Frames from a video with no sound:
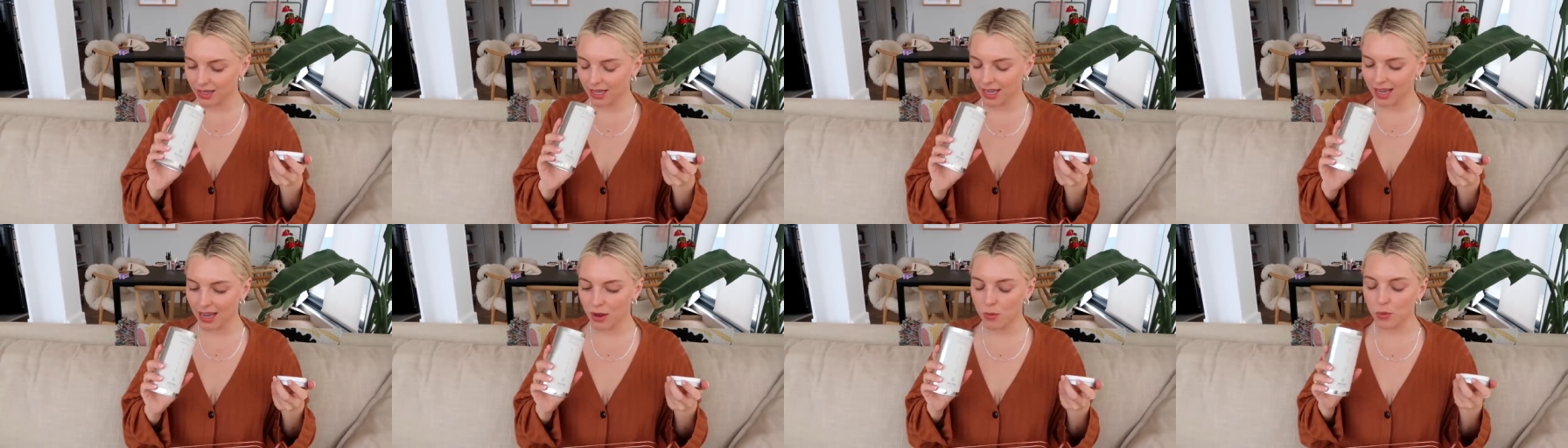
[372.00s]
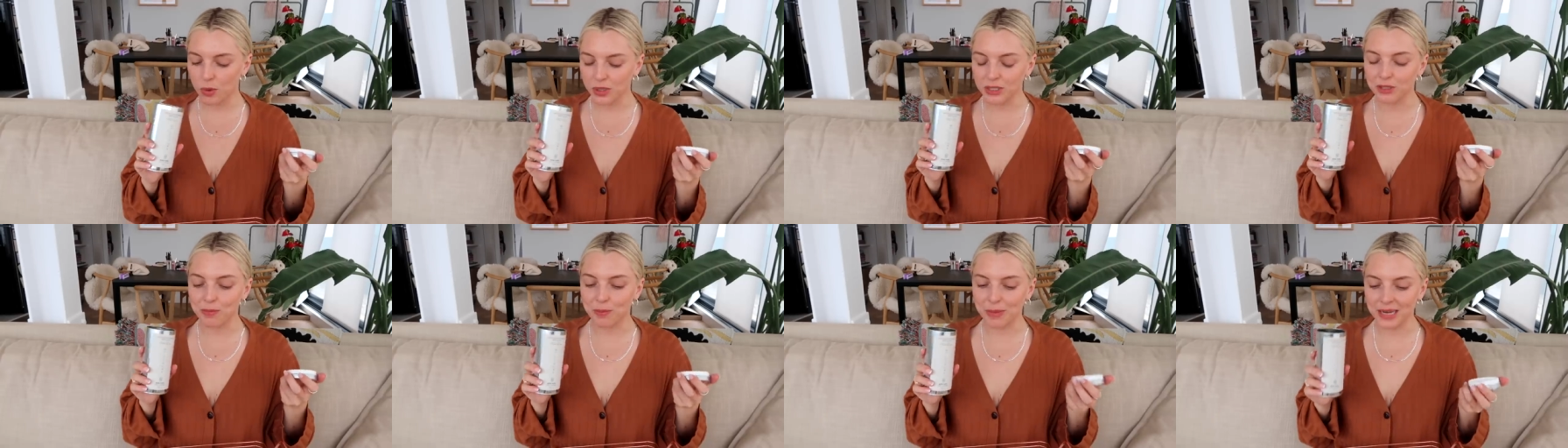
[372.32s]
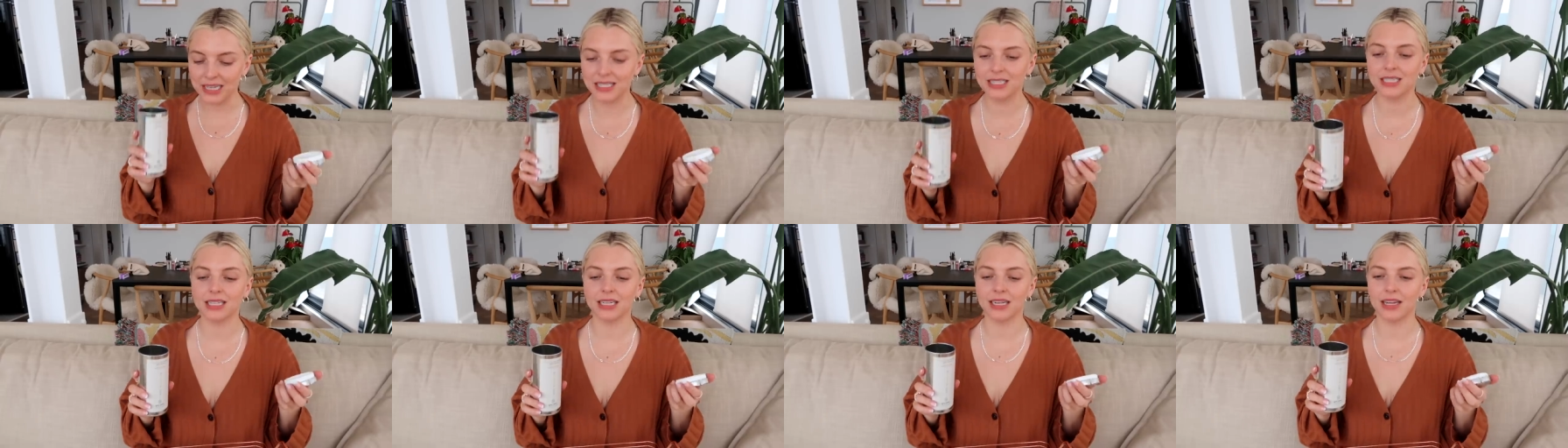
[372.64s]
it was
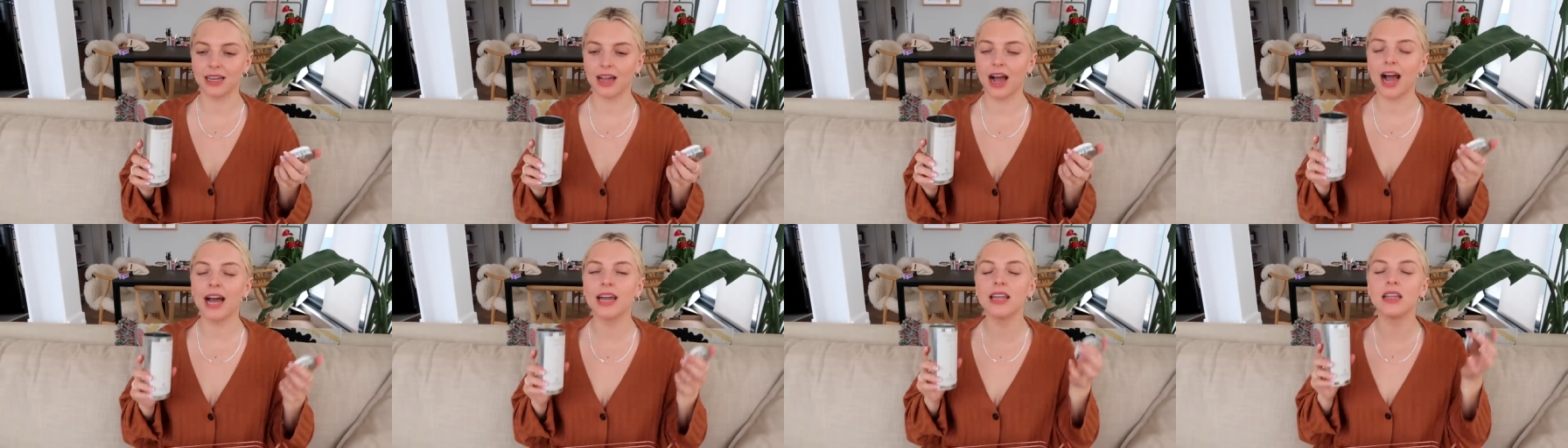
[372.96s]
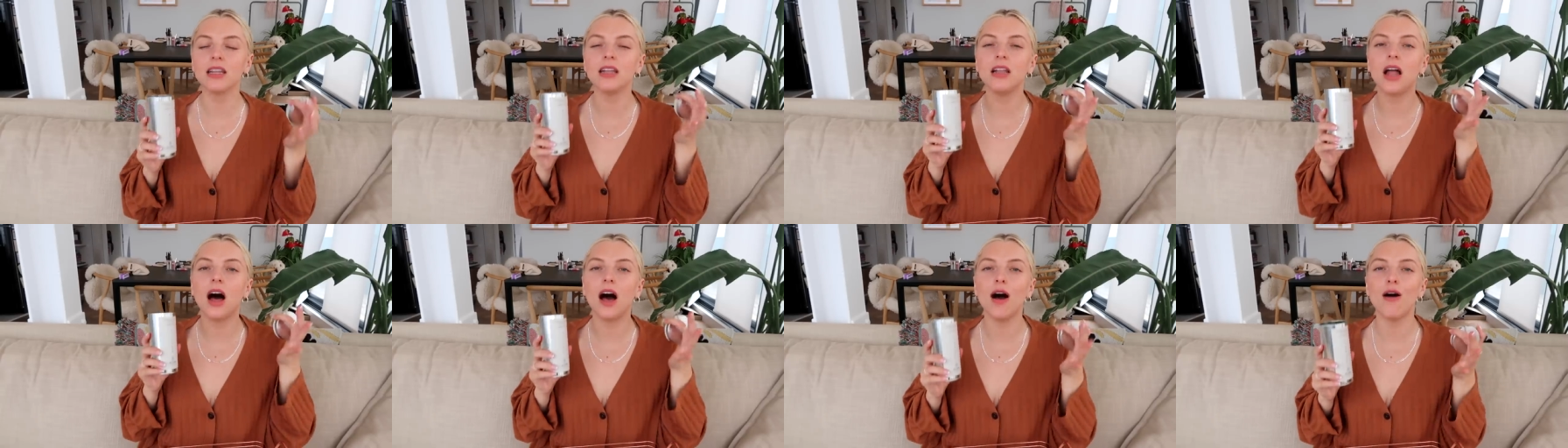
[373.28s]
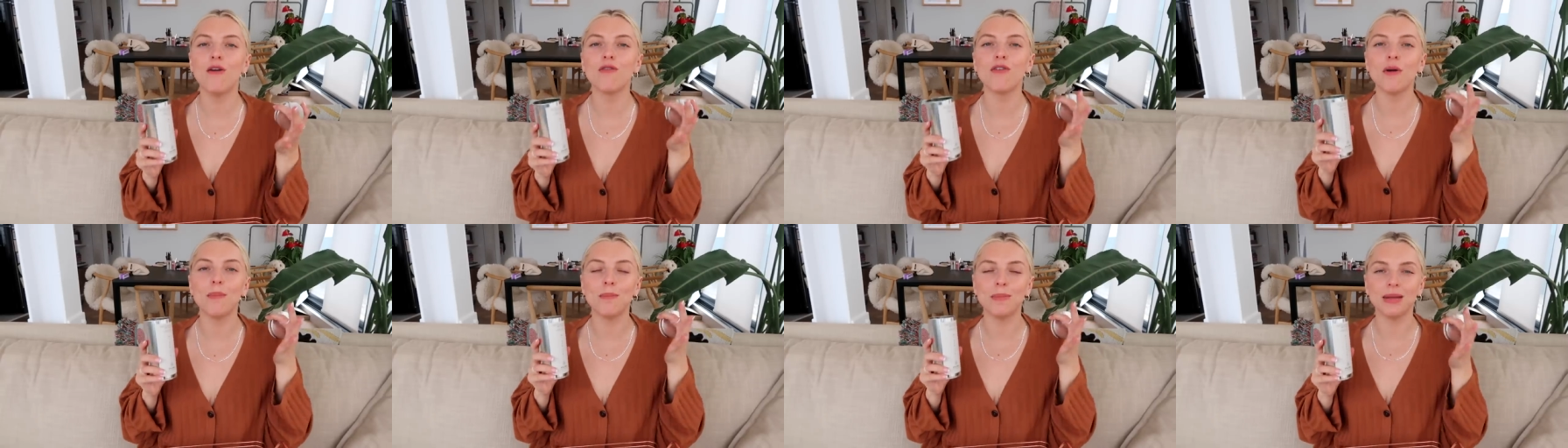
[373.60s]
minty. I
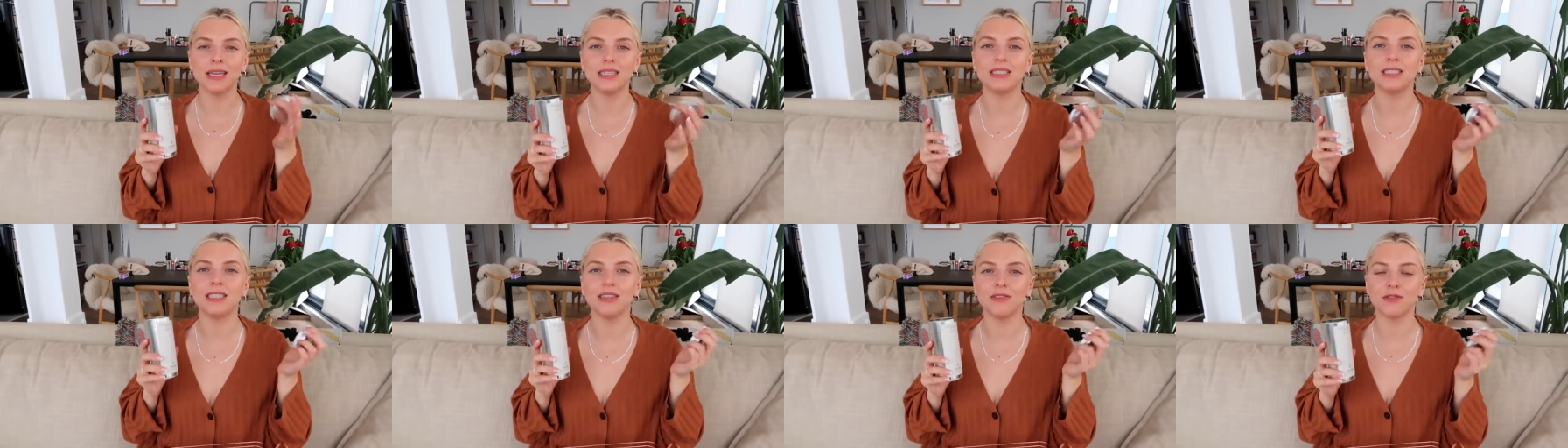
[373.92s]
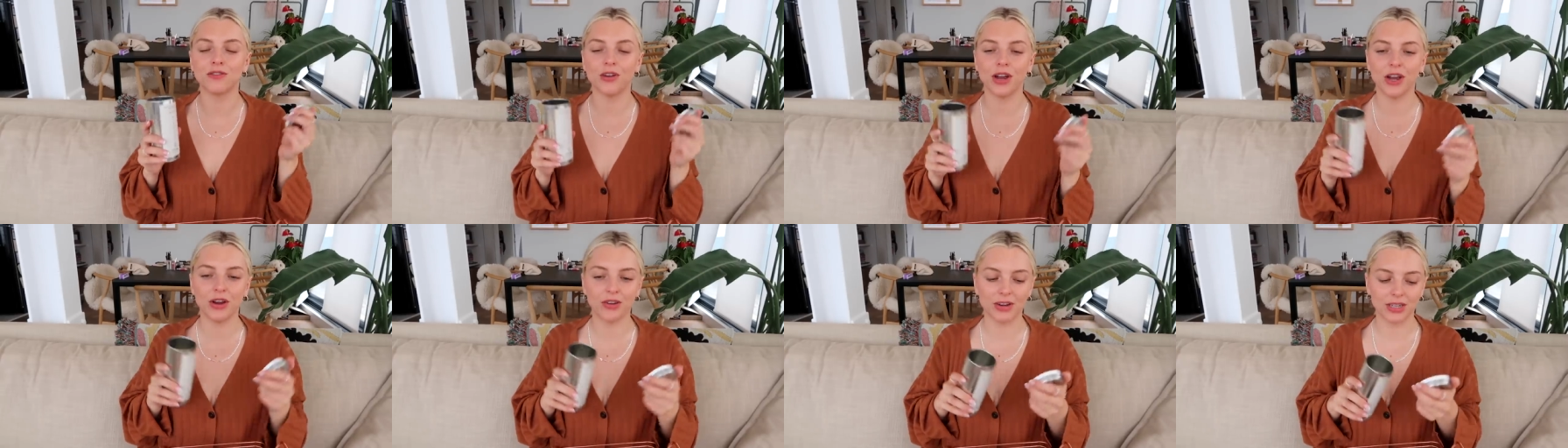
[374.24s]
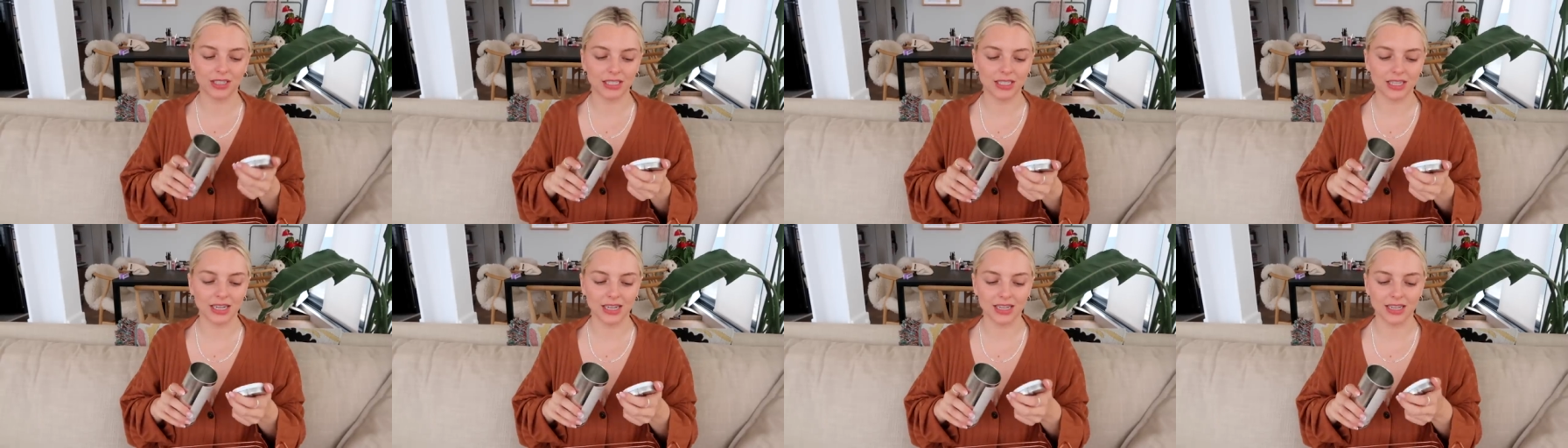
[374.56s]
love minty
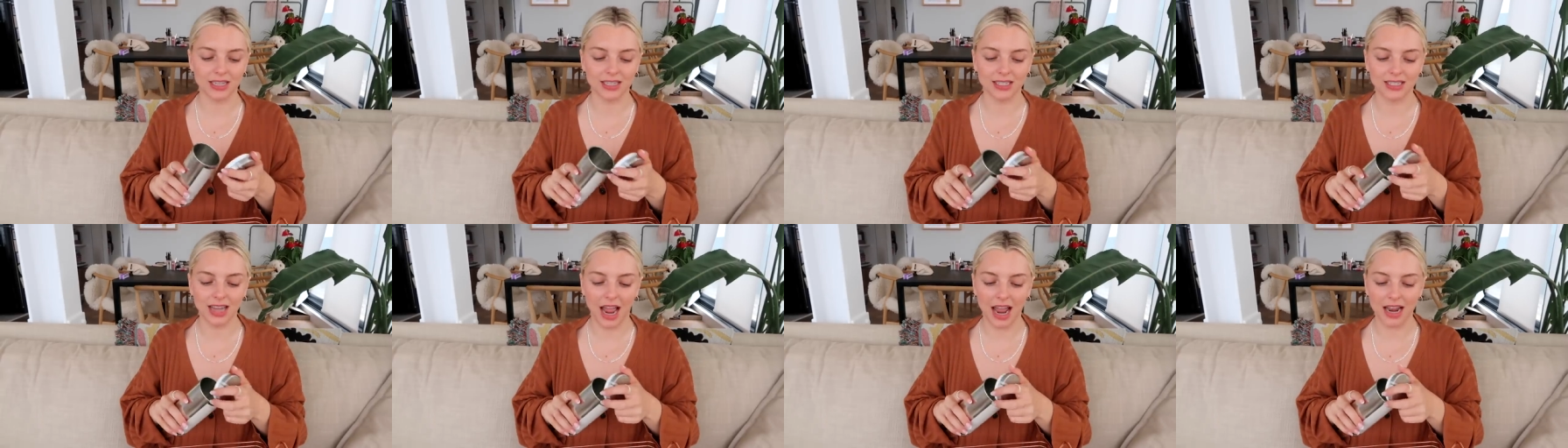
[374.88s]
fragrances,